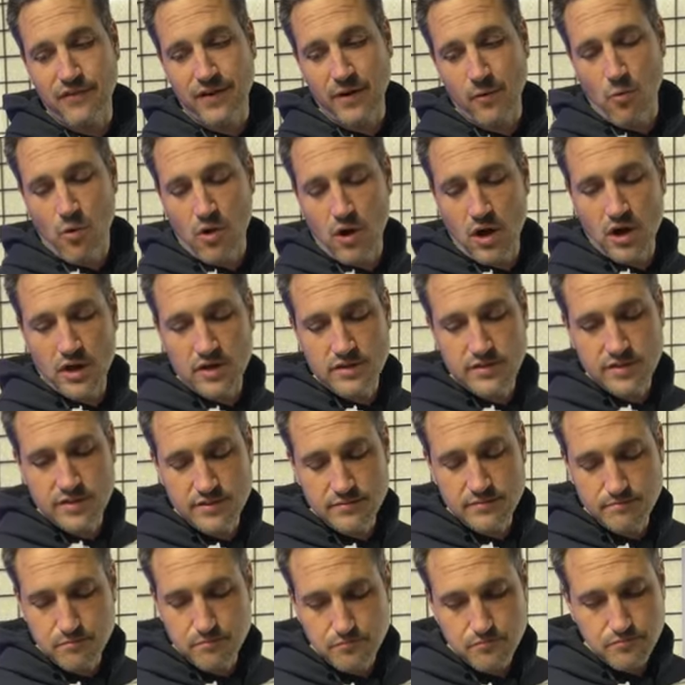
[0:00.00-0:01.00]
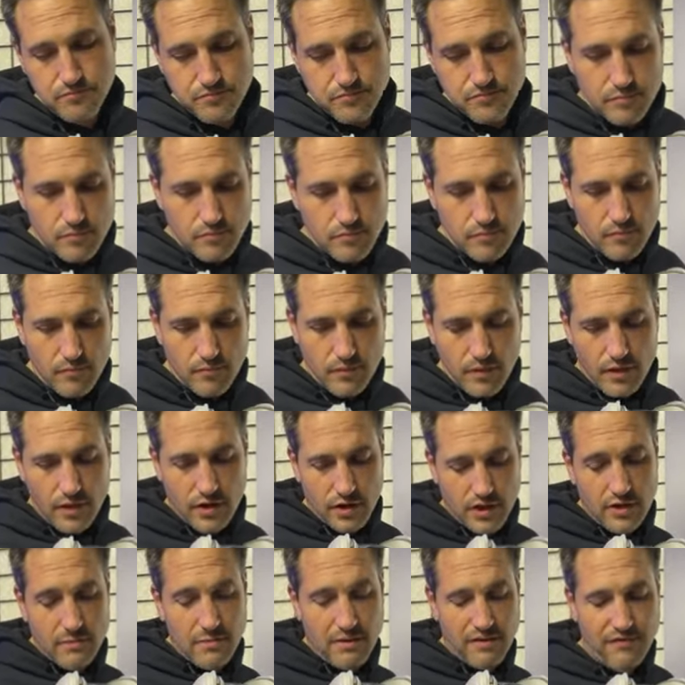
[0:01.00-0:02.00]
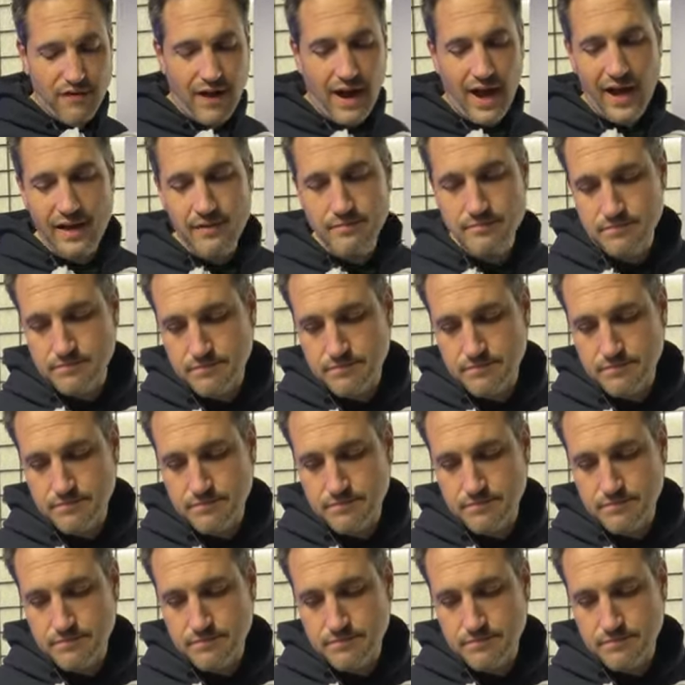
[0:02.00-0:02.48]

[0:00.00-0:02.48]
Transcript: it worked, you're going to be fine.